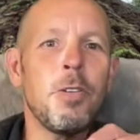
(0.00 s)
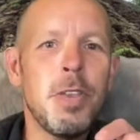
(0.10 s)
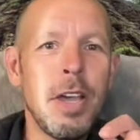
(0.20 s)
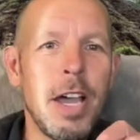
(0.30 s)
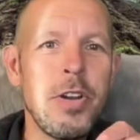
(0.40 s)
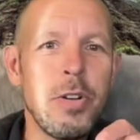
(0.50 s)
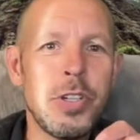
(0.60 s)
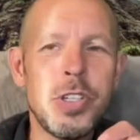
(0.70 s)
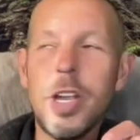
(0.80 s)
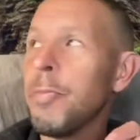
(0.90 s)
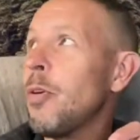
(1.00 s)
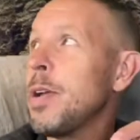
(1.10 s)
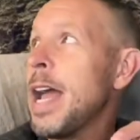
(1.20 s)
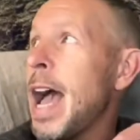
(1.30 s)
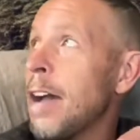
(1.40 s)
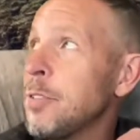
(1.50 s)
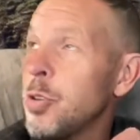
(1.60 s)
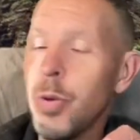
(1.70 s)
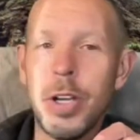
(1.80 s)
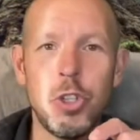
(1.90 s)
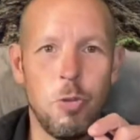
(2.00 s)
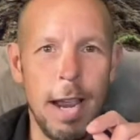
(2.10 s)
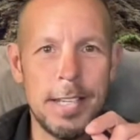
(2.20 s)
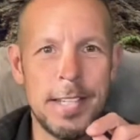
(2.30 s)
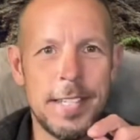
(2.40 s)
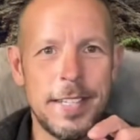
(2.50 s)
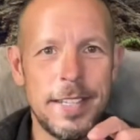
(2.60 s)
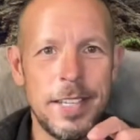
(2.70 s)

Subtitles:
thing I noticed I'm going to have to address